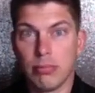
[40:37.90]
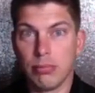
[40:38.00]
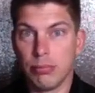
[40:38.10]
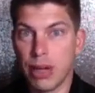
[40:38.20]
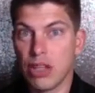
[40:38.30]

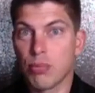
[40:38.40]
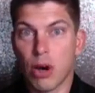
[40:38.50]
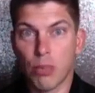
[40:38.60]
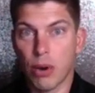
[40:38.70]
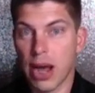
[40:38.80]

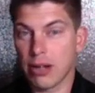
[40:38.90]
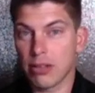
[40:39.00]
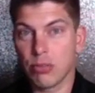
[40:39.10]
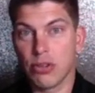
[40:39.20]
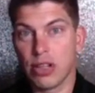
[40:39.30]
baseball practice,
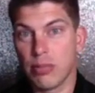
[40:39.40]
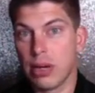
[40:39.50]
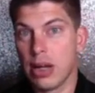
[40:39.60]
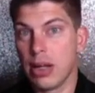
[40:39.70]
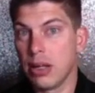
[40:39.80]
I'm going to send
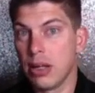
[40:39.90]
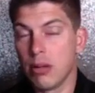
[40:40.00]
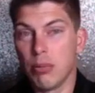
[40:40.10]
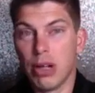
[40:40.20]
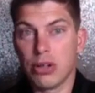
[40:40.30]
my
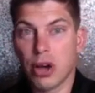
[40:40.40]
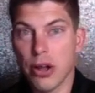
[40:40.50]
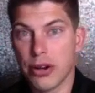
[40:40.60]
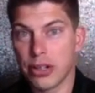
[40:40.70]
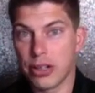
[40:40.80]

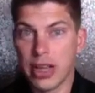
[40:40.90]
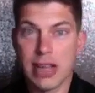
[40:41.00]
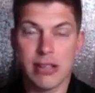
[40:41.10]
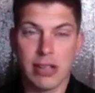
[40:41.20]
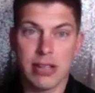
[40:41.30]
daughter to
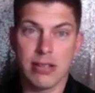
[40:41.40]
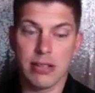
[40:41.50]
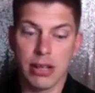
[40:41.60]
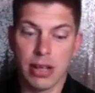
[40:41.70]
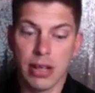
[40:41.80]
dance
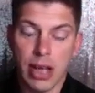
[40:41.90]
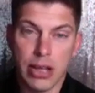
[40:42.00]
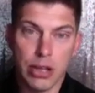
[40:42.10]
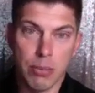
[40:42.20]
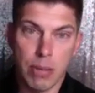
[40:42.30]
lessons. And
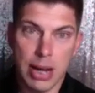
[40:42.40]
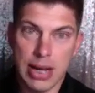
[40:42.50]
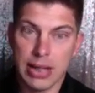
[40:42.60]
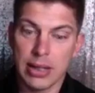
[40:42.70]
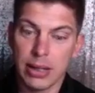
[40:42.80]
your
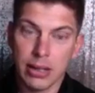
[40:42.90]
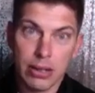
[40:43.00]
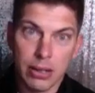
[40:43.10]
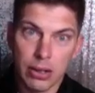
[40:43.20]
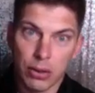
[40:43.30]
mind
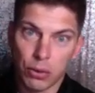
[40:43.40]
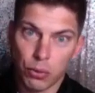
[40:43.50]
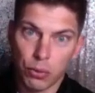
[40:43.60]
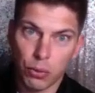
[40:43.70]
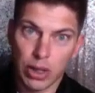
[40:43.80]

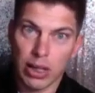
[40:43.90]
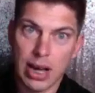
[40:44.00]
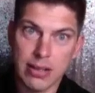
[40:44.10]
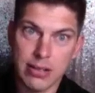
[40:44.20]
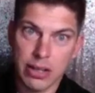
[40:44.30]

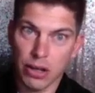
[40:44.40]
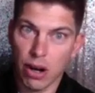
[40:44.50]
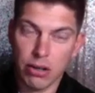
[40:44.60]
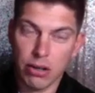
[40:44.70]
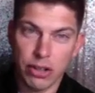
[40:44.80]
realizes that your
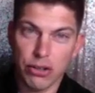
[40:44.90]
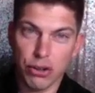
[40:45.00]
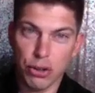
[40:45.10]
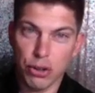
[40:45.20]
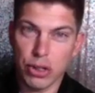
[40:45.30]
heart said you're
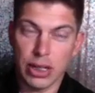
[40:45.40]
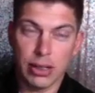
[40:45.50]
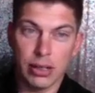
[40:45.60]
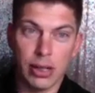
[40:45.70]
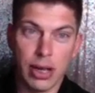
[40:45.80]
doing it,
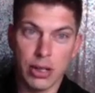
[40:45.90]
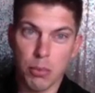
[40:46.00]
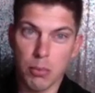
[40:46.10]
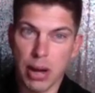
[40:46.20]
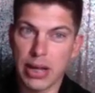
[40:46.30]
and your
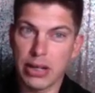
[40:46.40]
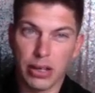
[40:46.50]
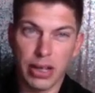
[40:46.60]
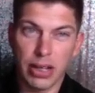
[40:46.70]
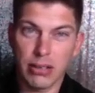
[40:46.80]
mind
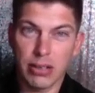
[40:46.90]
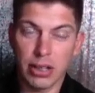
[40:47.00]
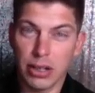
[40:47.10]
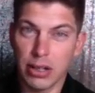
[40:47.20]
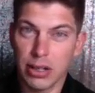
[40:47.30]
kicks into
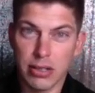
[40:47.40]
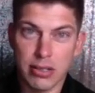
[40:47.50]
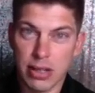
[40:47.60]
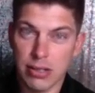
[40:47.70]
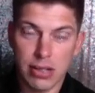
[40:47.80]
gear and
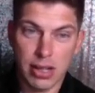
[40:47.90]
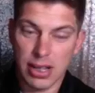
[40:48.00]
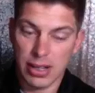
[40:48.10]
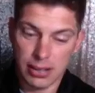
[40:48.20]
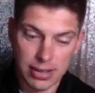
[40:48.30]
says,
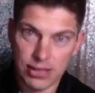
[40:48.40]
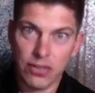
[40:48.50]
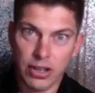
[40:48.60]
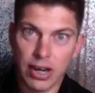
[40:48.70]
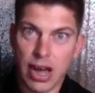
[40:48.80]
let's
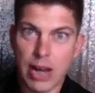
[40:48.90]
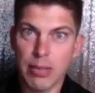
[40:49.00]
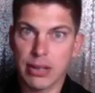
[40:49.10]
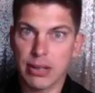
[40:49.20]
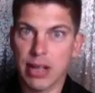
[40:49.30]
figure out how to
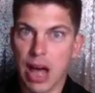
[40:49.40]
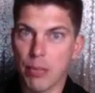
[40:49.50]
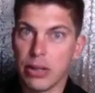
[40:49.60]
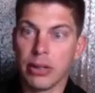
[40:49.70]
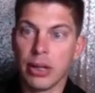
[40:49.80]
make this
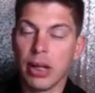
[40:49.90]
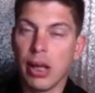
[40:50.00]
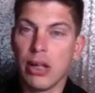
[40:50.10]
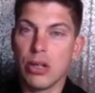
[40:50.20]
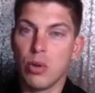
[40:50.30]
happen.
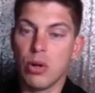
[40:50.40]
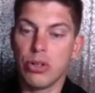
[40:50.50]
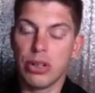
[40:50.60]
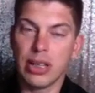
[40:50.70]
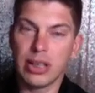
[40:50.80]
And you know what, when
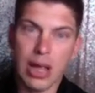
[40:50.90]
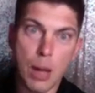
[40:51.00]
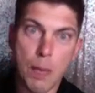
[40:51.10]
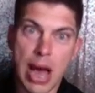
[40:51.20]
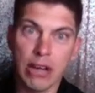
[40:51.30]
you get
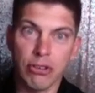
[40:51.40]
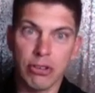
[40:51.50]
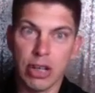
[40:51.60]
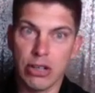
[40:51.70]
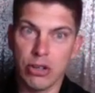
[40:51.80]
that
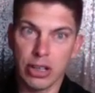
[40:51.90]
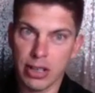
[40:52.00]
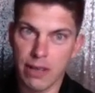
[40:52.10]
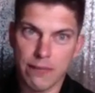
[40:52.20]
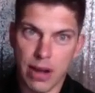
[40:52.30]
passion and you get
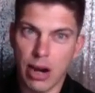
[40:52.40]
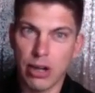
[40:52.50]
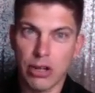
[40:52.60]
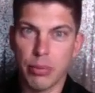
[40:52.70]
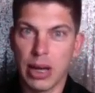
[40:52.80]
that fire in
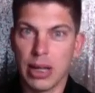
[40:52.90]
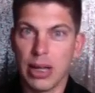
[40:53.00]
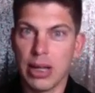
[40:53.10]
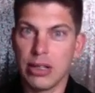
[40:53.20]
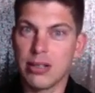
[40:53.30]
your belly
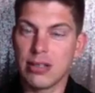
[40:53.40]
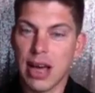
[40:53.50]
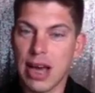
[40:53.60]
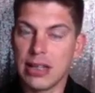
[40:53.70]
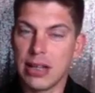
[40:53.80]
and you
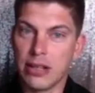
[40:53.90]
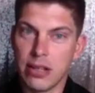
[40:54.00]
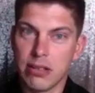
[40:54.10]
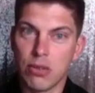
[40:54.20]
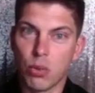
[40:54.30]
decide that
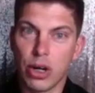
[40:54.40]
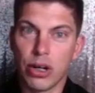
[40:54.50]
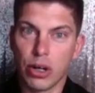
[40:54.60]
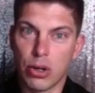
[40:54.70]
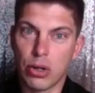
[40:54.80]
this is where
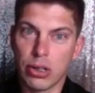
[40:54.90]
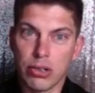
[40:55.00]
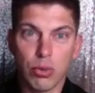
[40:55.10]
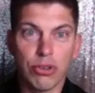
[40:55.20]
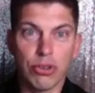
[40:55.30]
you're going, this
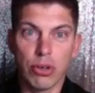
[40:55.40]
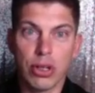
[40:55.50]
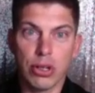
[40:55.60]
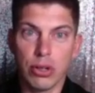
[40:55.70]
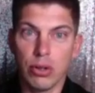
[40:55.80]
is what you're going to
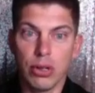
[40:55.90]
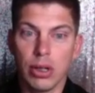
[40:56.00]
do,